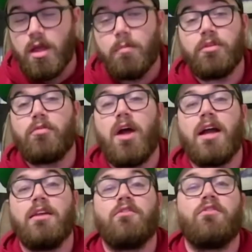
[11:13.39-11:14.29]
But the
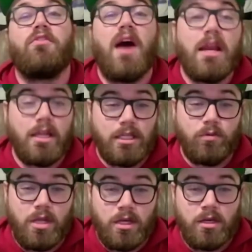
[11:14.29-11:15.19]
Rockies finally
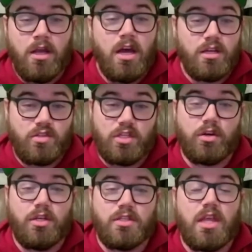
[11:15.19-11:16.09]
win a
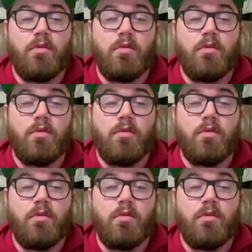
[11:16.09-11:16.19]
series.